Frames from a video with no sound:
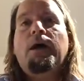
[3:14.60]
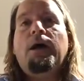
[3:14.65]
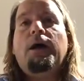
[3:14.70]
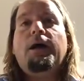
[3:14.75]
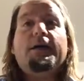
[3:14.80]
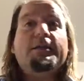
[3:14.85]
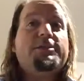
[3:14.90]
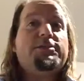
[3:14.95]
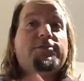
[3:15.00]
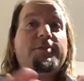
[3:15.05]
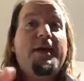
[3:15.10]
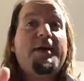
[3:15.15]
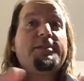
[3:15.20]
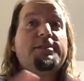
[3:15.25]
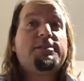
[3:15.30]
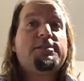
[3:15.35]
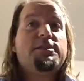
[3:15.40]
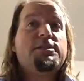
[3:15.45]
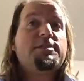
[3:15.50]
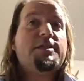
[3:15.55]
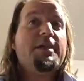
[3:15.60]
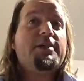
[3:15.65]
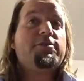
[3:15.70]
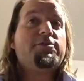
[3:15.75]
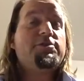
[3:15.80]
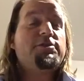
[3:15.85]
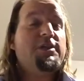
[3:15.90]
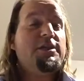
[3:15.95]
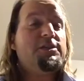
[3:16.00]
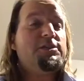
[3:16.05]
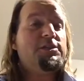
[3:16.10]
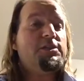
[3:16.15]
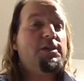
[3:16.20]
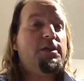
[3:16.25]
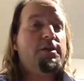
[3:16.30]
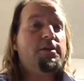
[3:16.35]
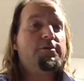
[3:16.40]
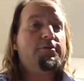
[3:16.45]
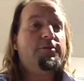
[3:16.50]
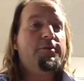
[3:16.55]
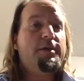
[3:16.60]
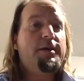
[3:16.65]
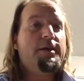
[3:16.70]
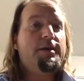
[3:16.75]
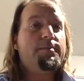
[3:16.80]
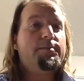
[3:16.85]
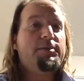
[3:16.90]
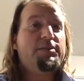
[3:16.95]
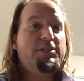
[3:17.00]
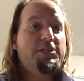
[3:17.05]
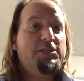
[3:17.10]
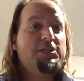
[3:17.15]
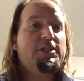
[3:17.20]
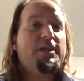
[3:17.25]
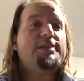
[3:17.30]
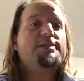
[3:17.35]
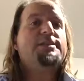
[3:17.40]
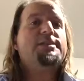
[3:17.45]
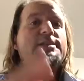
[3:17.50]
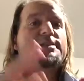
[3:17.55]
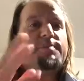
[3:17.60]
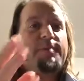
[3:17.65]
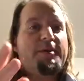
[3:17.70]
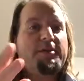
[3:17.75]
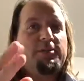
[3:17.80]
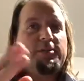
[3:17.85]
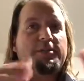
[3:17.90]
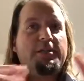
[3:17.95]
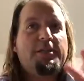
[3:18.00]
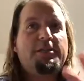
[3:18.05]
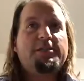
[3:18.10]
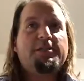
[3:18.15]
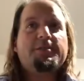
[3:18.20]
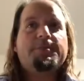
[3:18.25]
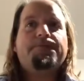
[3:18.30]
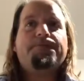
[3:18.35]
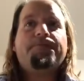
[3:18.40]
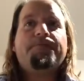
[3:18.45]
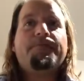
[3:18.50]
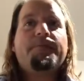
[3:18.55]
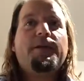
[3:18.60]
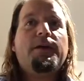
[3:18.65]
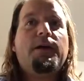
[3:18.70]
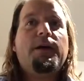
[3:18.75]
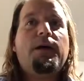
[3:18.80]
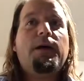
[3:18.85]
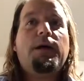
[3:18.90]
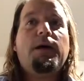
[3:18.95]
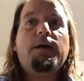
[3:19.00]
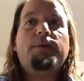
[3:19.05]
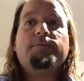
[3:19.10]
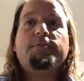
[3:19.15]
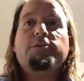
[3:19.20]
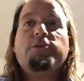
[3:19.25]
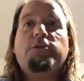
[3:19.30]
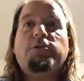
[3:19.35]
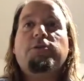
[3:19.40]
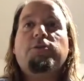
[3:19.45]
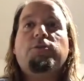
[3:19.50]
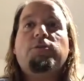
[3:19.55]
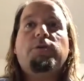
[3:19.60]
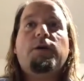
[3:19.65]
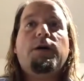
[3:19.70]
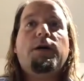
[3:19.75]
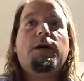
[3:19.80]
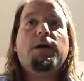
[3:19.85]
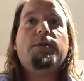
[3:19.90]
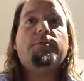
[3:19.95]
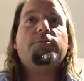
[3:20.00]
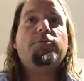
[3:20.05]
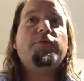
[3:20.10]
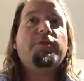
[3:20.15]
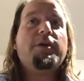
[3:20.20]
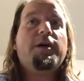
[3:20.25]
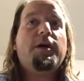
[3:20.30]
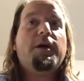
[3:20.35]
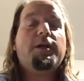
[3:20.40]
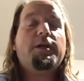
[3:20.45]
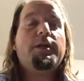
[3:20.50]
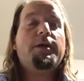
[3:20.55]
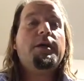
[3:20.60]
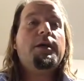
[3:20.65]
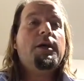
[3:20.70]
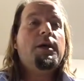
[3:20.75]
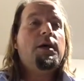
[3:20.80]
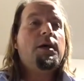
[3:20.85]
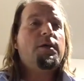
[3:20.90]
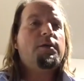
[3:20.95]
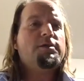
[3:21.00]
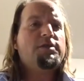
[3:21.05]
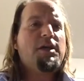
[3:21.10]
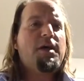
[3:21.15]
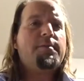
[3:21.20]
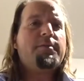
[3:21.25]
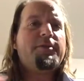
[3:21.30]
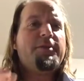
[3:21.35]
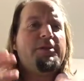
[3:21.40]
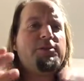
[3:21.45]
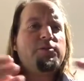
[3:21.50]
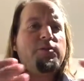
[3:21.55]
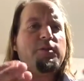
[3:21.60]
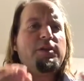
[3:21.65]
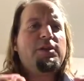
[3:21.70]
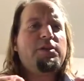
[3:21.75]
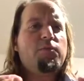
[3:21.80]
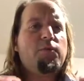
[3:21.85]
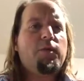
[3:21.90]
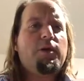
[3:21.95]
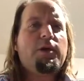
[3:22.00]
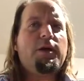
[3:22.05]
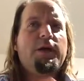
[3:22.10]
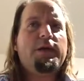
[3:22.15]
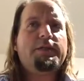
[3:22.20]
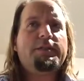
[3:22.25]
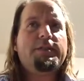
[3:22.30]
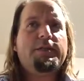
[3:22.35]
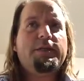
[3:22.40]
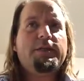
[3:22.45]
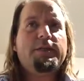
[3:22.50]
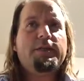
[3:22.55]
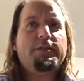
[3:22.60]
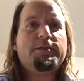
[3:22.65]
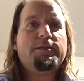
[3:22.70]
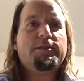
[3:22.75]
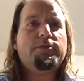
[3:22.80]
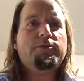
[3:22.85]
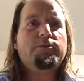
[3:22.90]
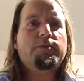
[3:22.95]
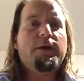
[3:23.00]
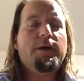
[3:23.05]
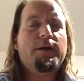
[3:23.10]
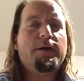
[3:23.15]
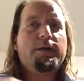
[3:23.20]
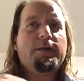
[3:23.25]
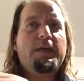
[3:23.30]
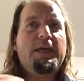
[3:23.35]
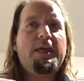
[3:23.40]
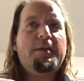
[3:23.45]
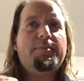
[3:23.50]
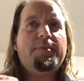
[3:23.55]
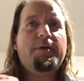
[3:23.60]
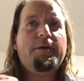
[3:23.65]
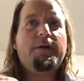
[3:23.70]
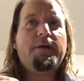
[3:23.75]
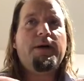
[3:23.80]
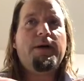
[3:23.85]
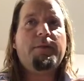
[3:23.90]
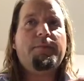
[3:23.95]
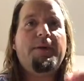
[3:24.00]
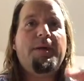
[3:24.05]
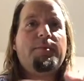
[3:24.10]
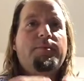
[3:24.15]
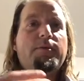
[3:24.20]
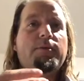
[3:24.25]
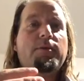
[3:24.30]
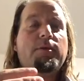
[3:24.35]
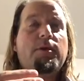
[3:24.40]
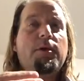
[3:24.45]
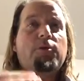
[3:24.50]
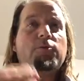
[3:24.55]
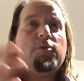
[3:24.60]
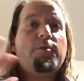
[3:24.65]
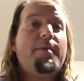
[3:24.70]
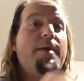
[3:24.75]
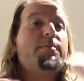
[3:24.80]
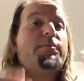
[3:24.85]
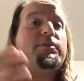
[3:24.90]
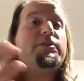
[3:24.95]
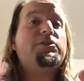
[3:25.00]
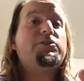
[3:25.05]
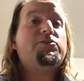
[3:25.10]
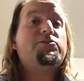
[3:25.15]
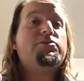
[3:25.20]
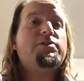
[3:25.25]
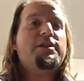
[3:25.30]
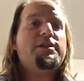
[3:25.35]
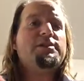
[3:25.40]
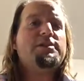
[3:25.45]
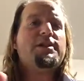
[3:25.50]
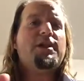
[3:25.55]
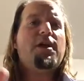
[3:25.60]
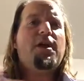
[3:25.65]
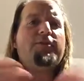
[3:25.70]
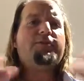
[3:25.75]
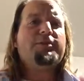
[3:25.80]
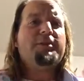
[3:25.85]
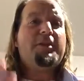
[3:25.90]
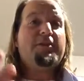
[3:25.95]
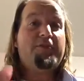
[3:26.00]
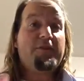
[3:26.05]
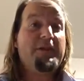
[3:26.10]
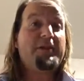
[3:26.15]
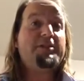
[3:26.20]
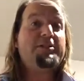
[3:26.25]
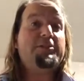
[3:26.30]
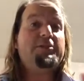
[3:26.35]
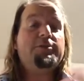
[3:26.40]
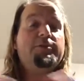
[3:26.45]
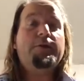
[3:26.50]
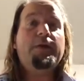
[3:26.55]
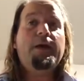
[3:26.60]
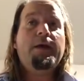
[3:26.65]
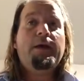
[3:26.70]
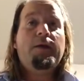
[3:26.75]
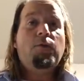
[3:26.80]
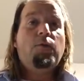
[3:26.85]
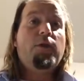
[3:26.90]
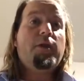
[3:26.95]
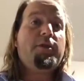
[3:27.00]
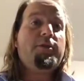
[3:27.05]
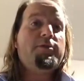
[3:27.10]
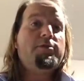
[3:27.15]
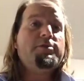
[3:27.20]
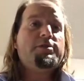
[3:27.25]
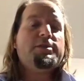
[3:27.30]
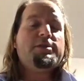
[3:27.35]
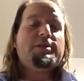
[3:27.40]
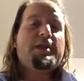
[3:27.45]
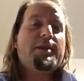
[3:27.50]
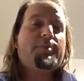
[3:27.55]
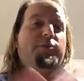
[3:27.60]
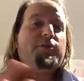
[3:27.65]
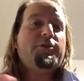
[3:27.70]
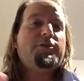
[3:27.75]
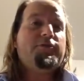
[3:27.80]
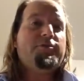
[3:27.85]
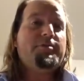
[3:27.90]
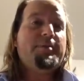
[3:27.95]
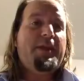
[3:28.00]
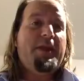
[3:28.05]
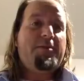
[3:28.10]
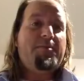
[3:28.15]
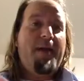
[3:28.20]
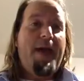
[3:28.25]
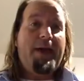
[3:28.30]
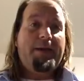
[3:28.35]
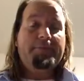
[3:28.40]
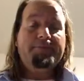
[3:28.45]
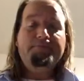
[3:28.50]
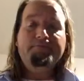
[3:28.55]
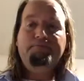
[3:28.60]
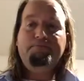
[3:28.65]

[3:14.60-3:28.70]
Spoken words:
All right, so that's the standardization of prestige classes and specializations. Moving on, there's a couple things we need to work on to keep people remembering to do things that often they forget to do. One of those is like pulling from the death bag.